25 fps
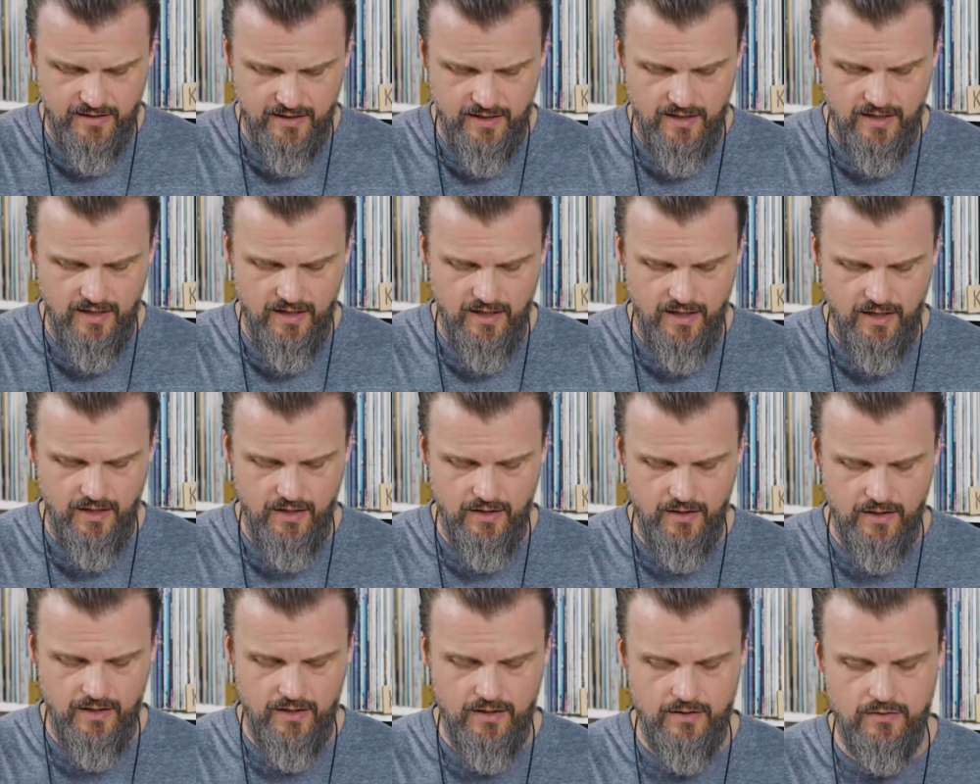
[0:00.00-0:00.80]

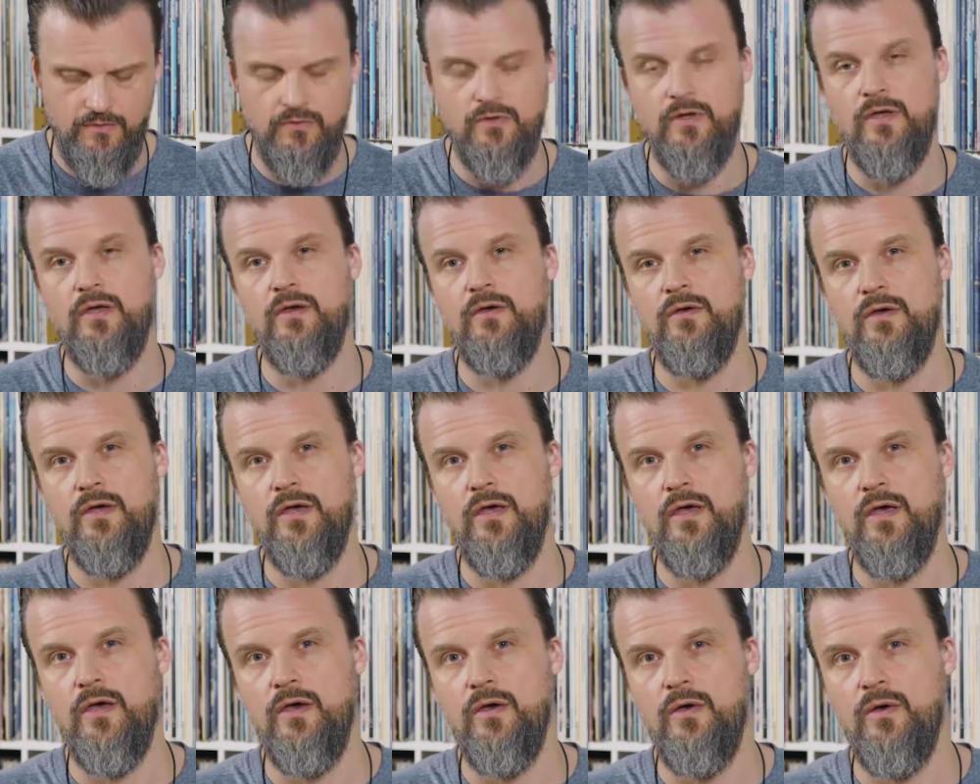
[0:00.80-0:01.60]

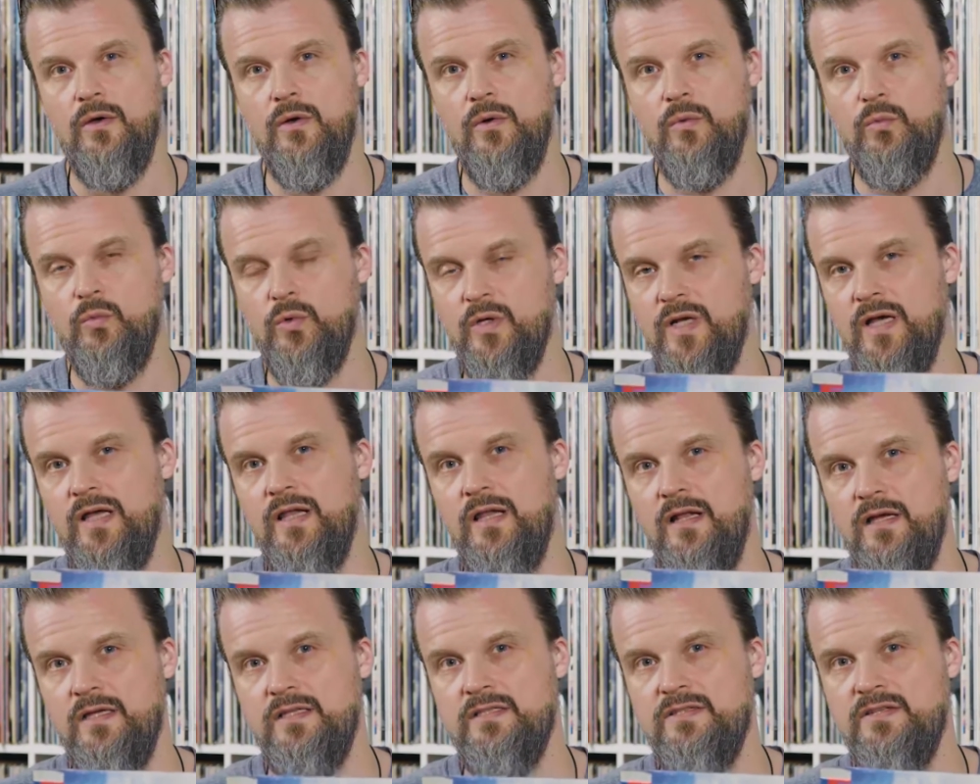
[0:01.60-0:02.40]
Would I
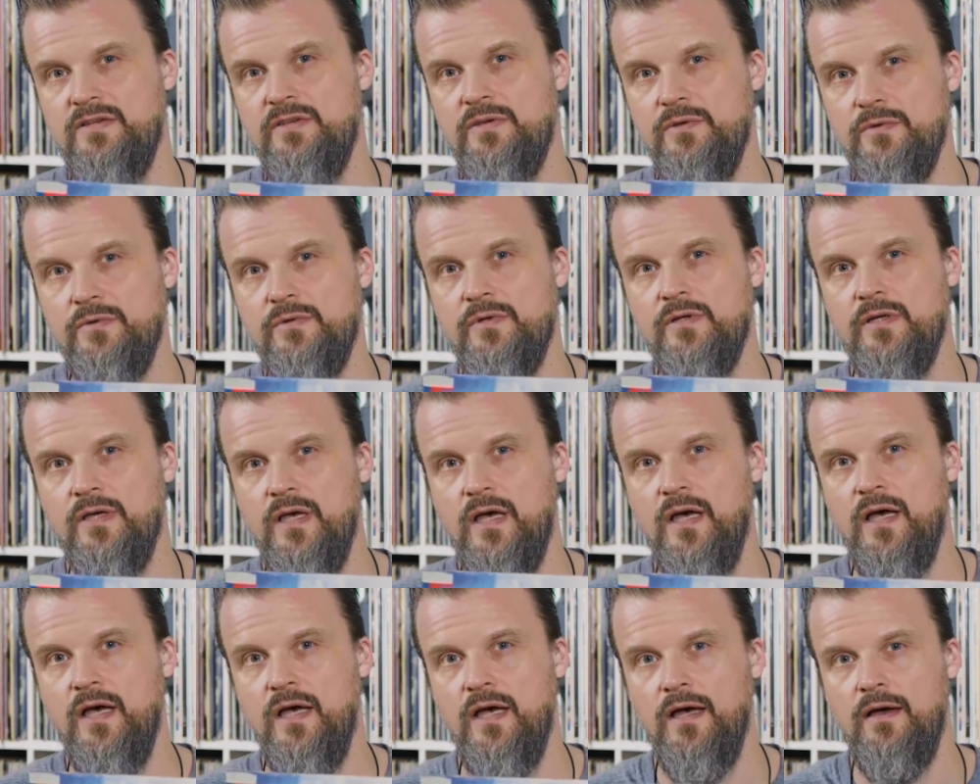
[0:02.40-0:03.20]
Lie to You,
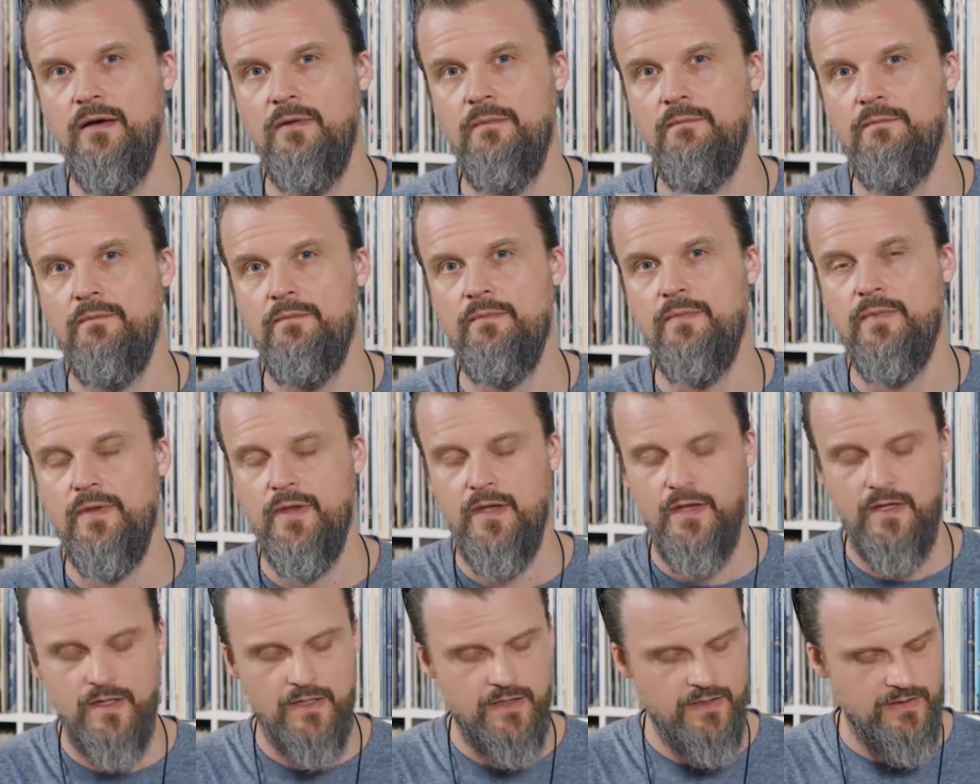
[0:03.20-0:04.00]

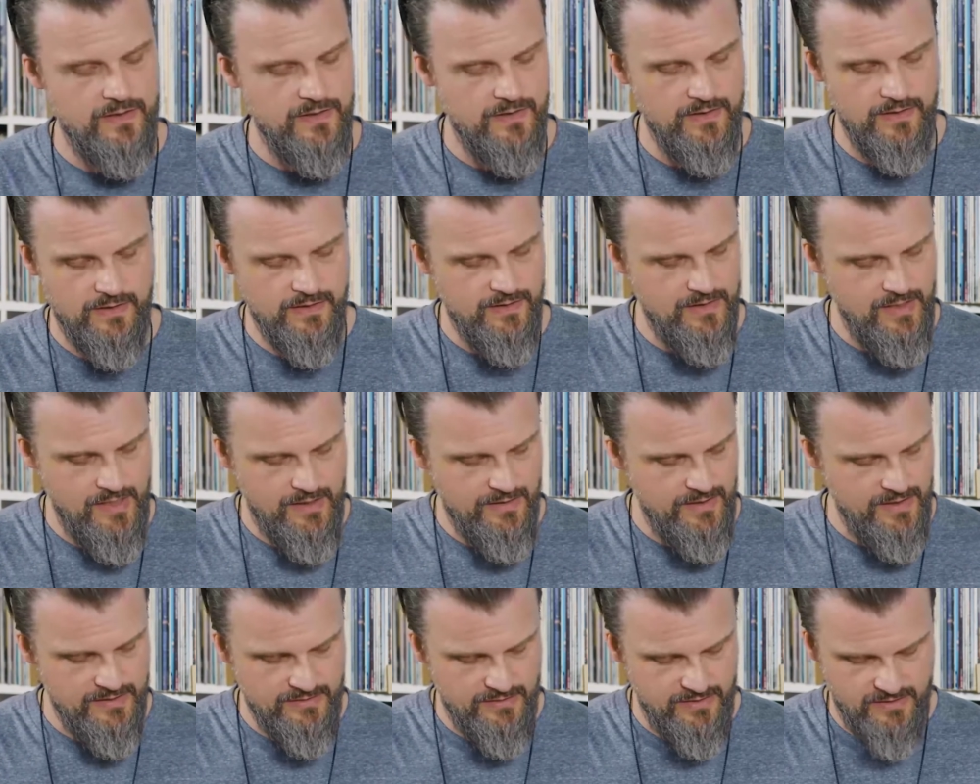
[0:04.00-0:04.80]

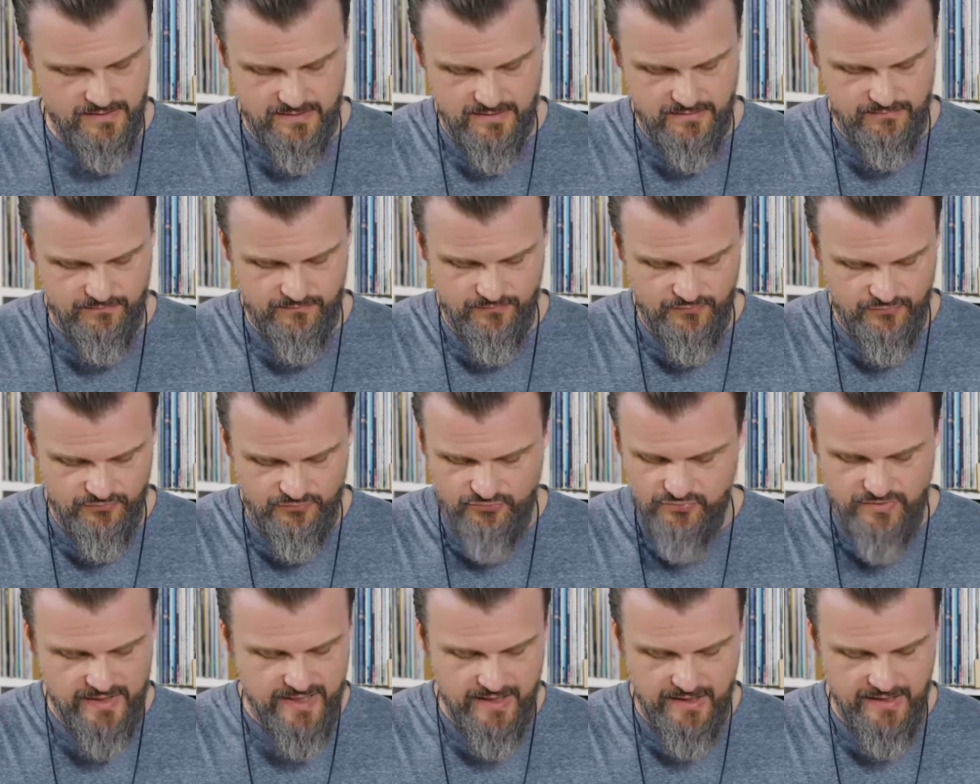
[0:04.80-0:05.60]
that just
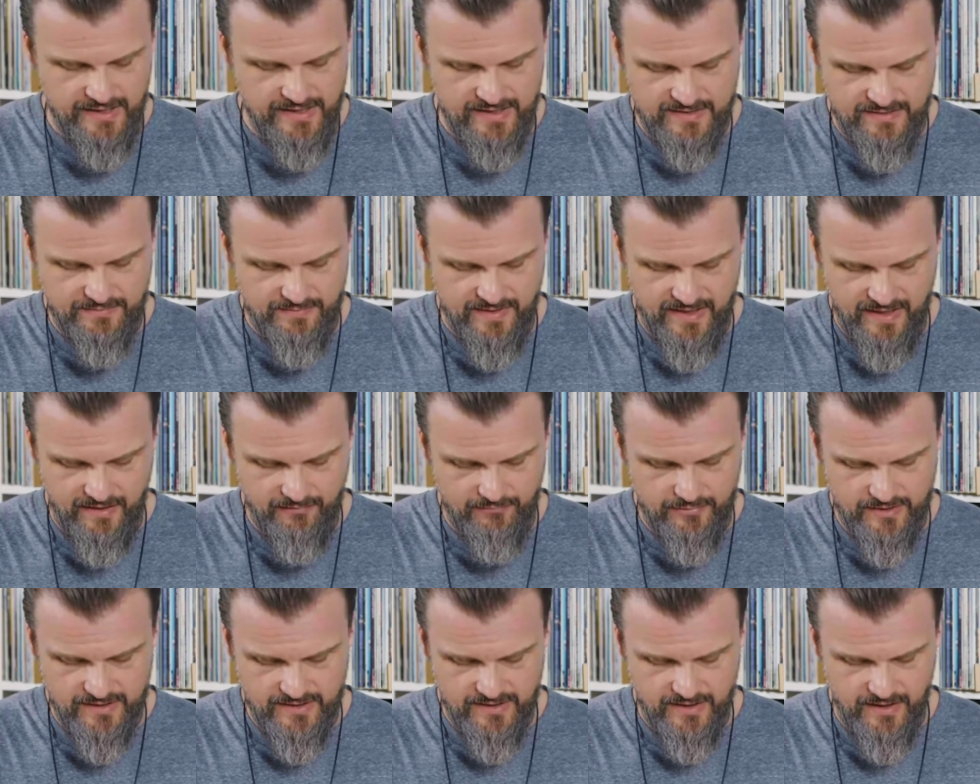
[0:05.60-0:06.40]
really hits me
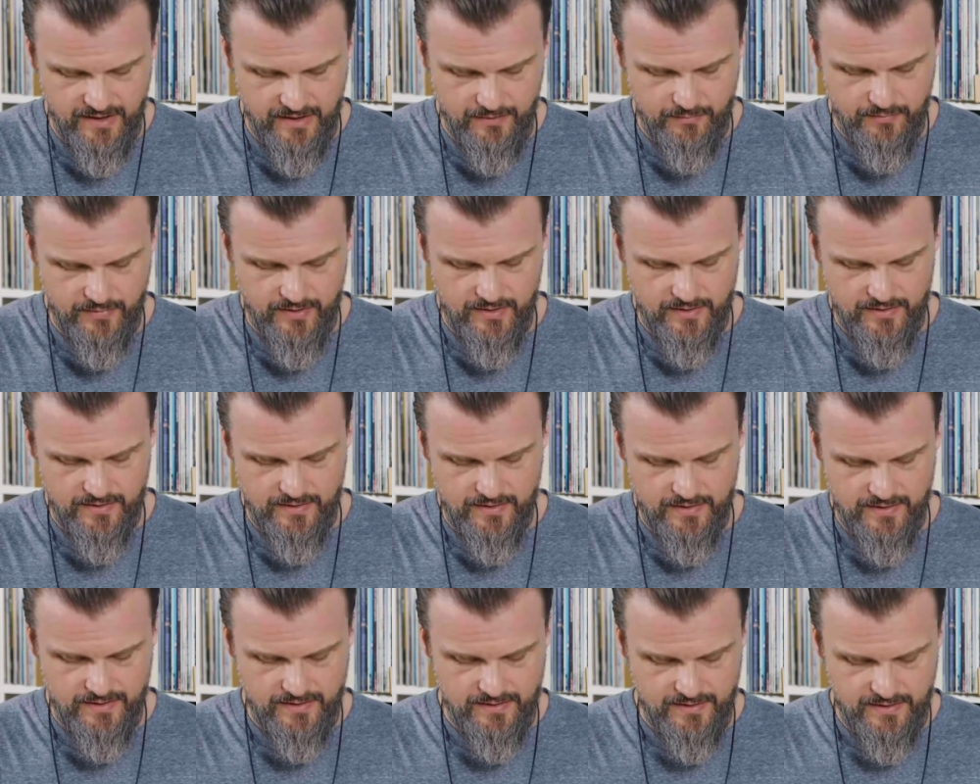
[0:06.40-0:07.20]
every time.
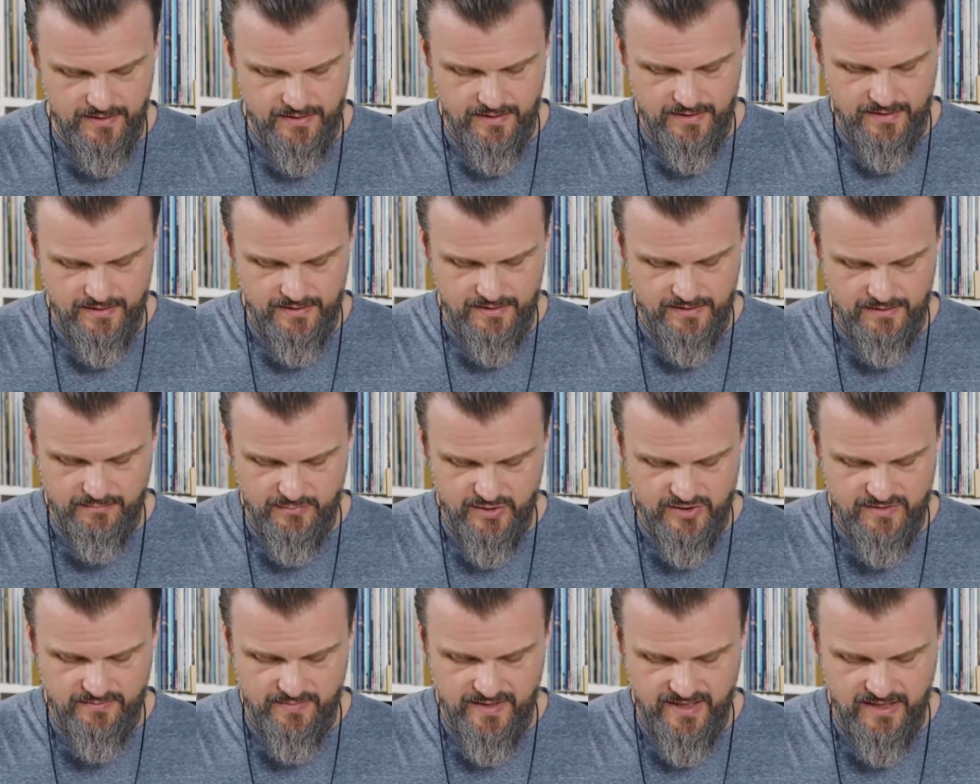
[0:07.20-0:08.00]
There
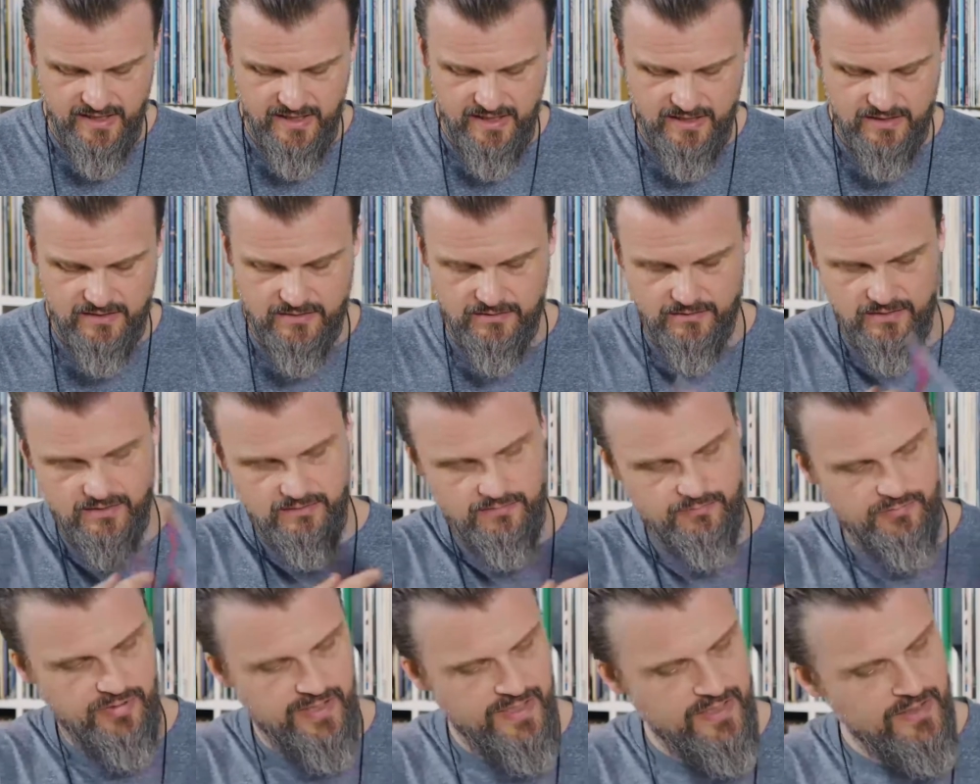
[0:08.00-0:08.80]
must be an angel
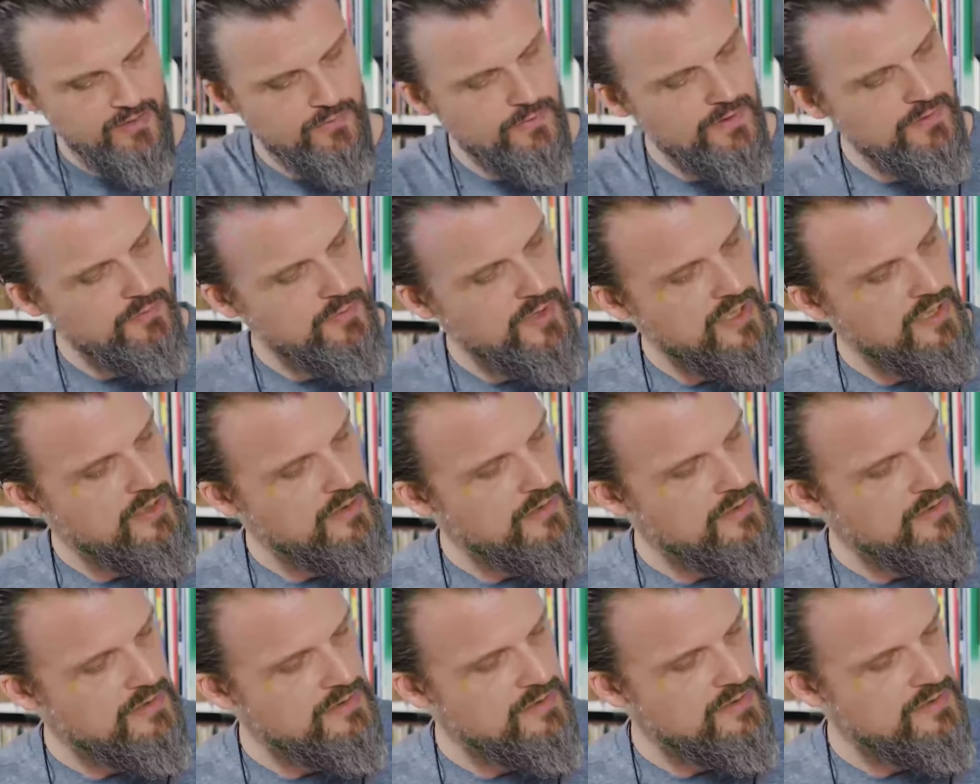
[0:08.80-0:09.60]
playing with my
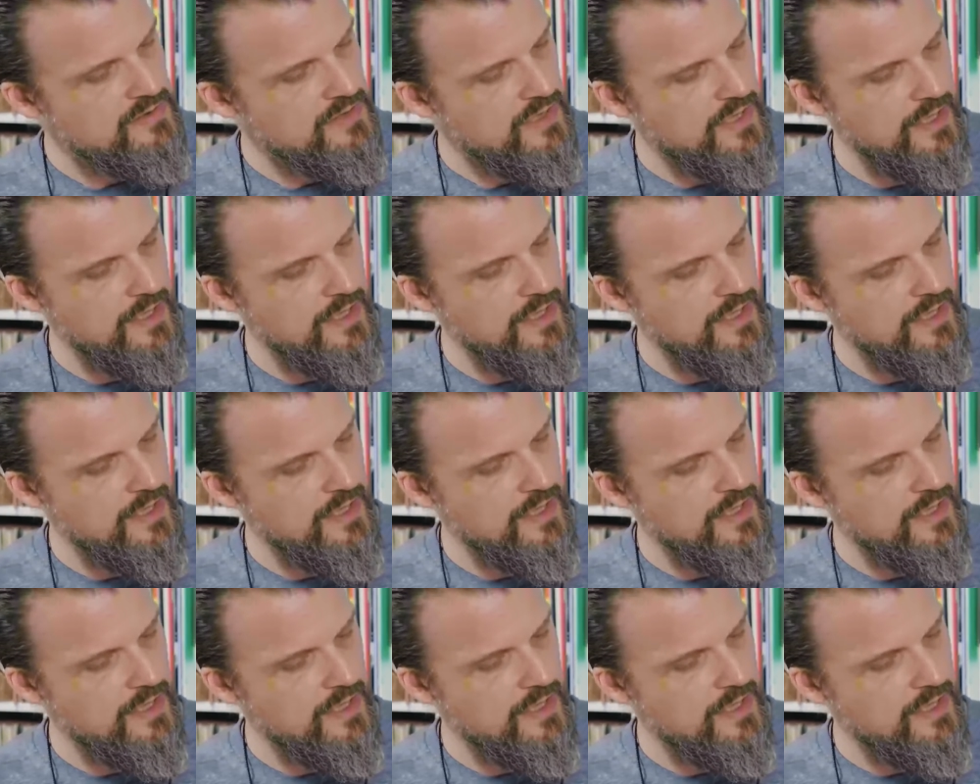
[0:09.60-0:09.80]
heart.